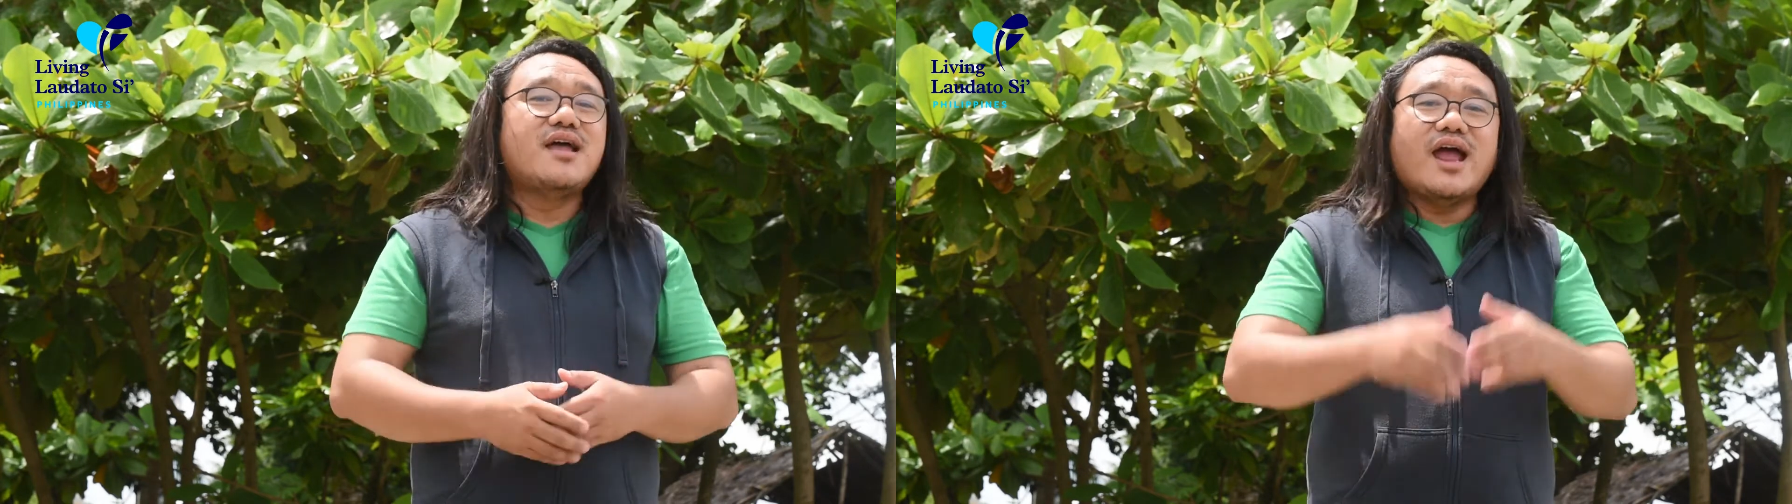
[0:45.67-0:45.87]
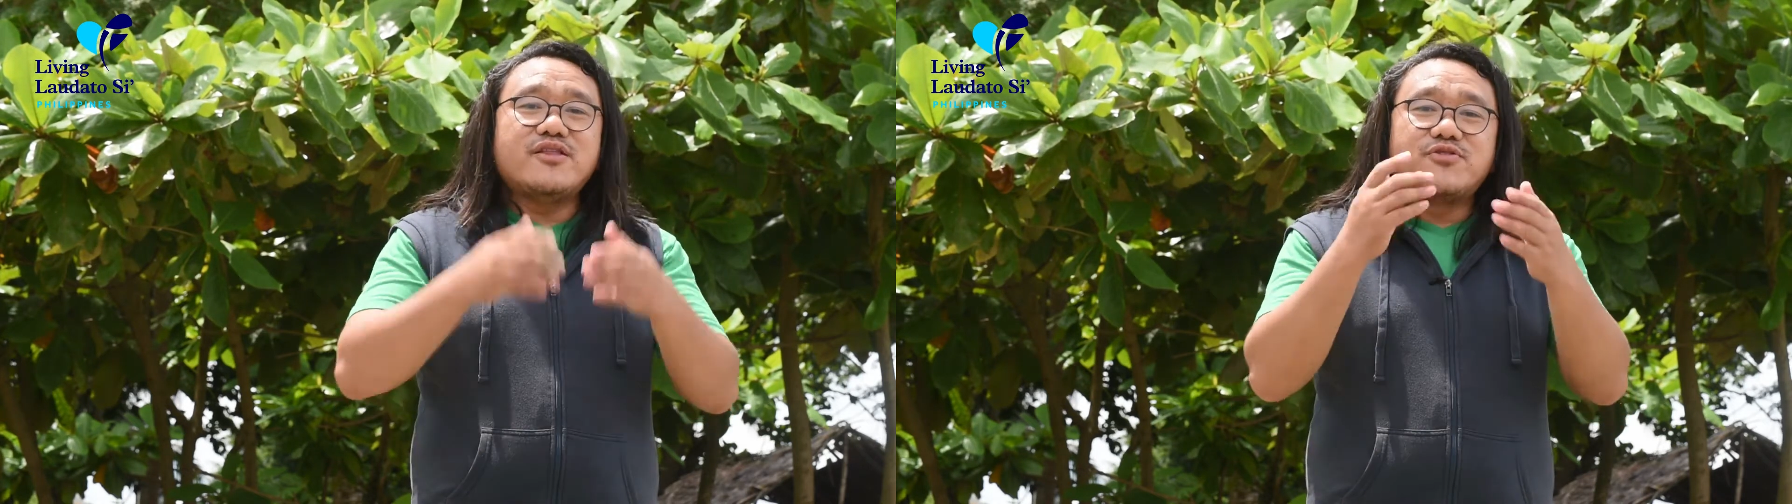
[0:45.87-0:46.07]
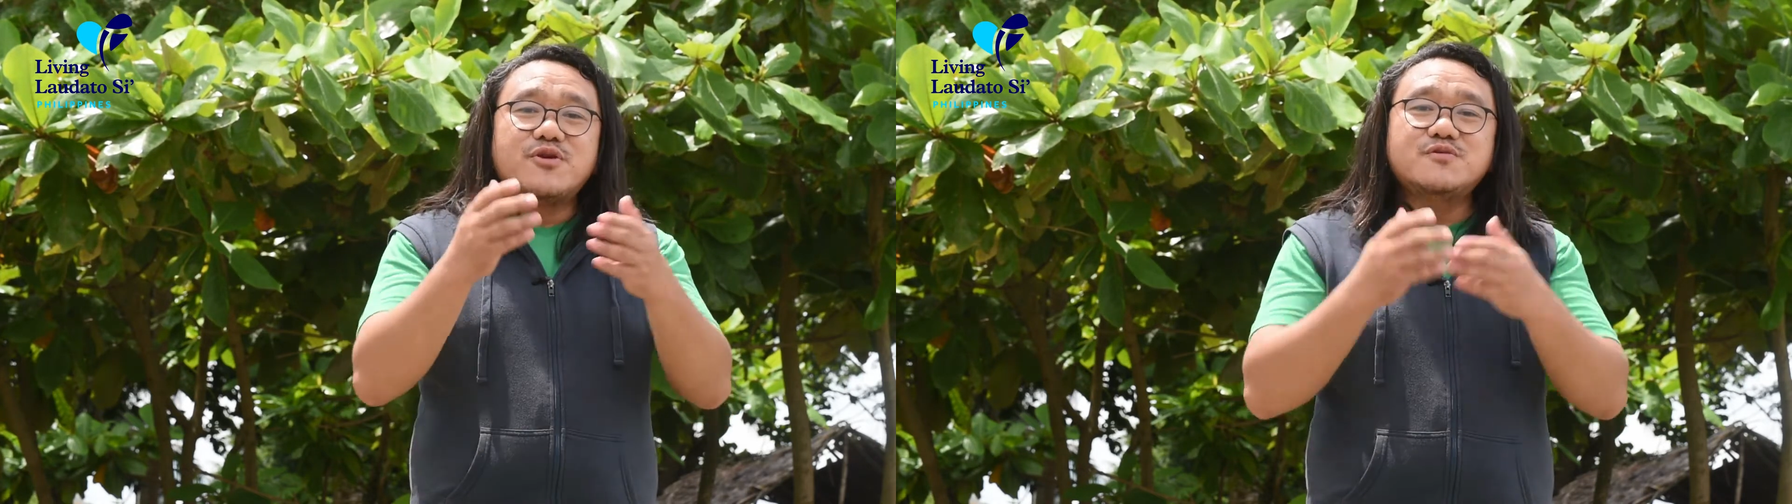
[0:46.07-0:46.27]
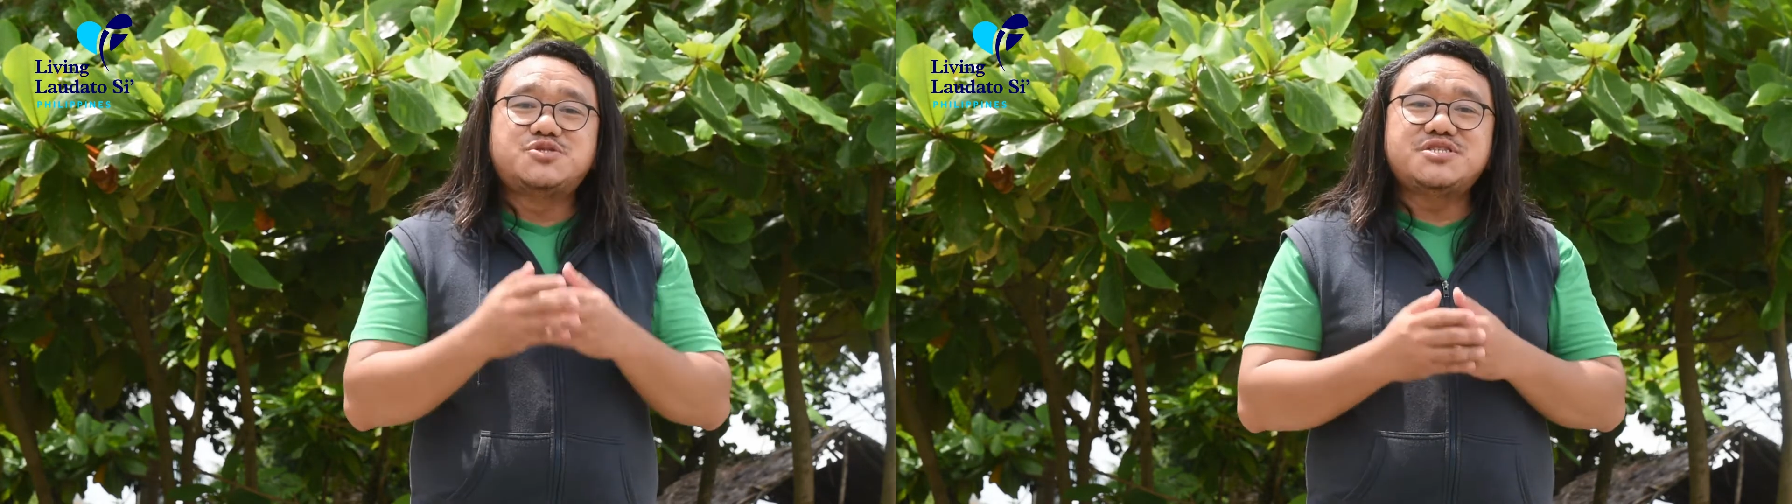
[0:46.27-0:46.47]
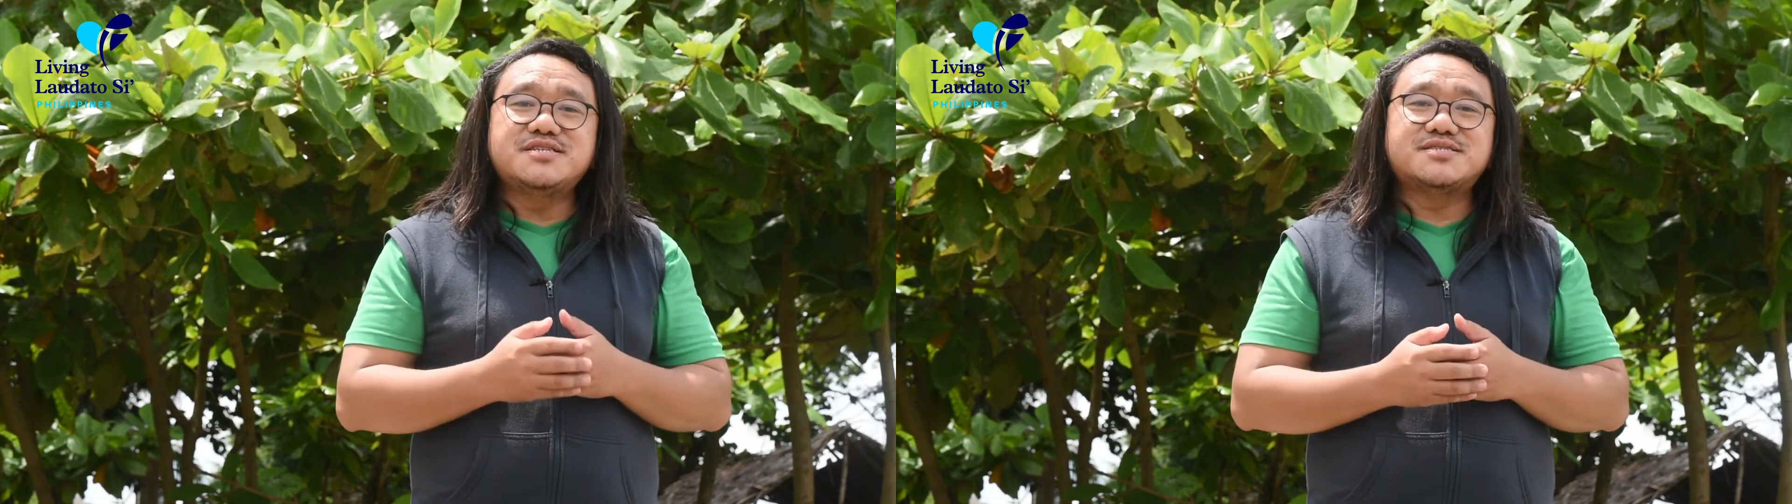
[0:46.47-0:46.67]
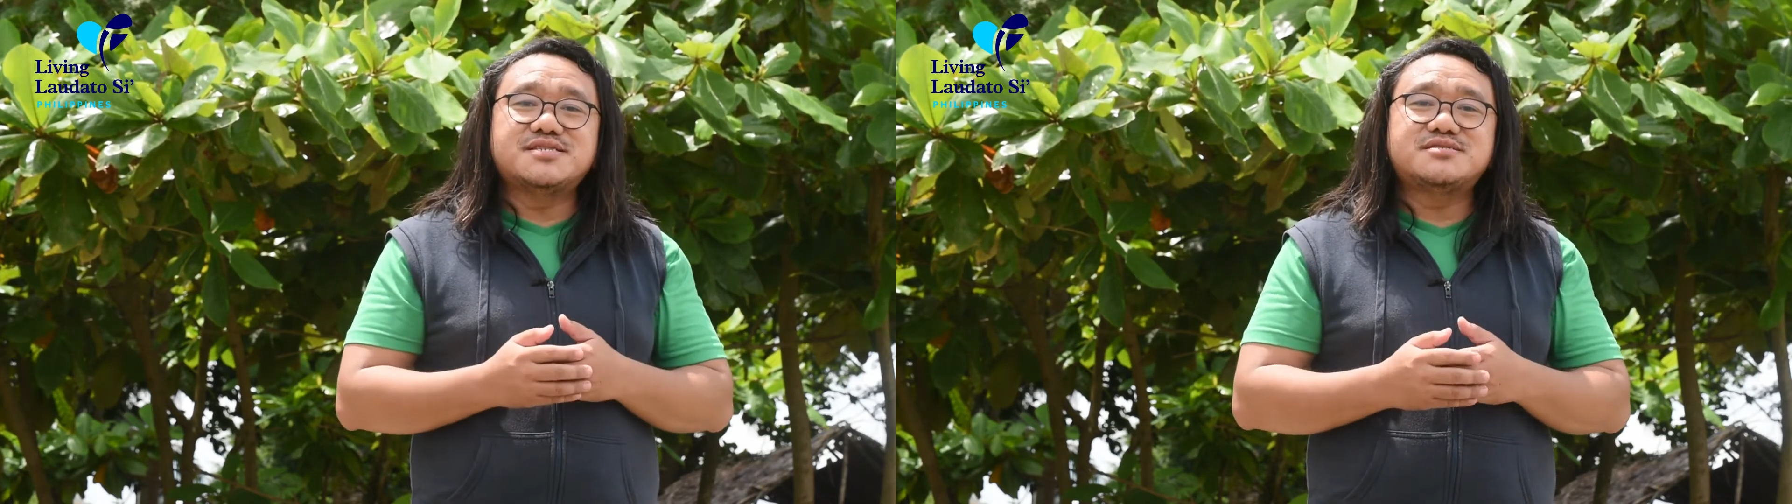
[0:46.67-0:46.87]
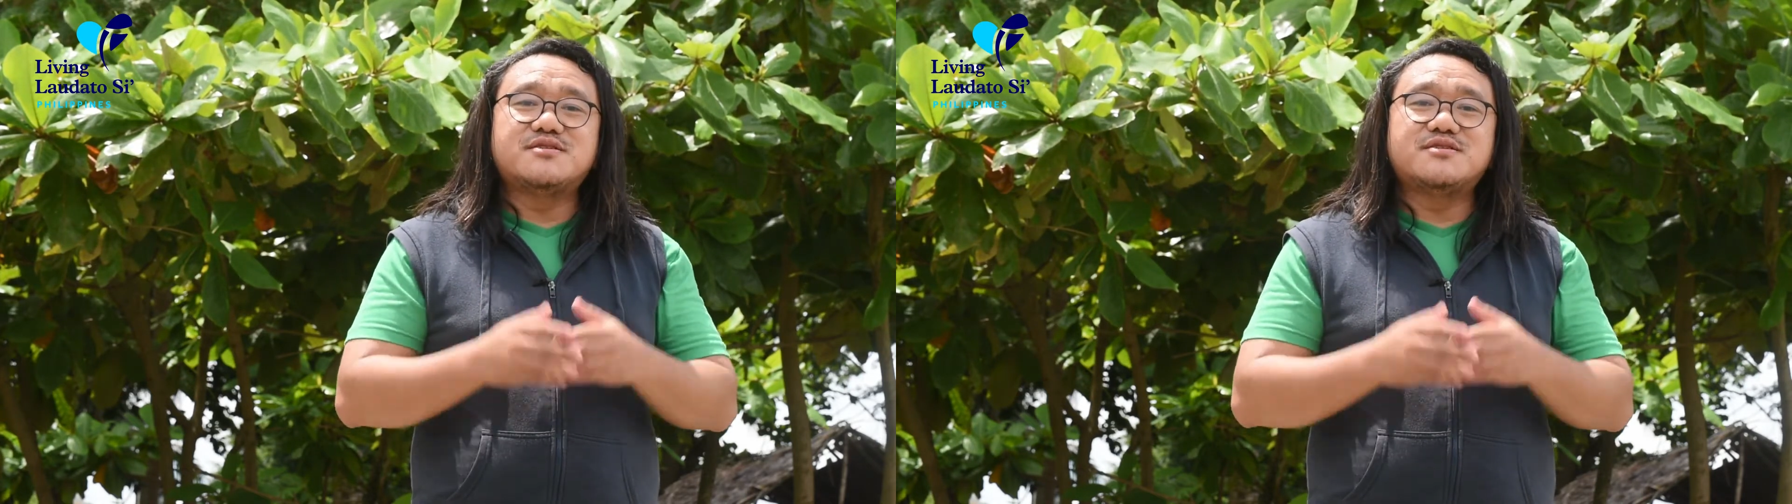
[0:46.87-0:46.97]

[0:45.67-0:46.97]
And through Jesus,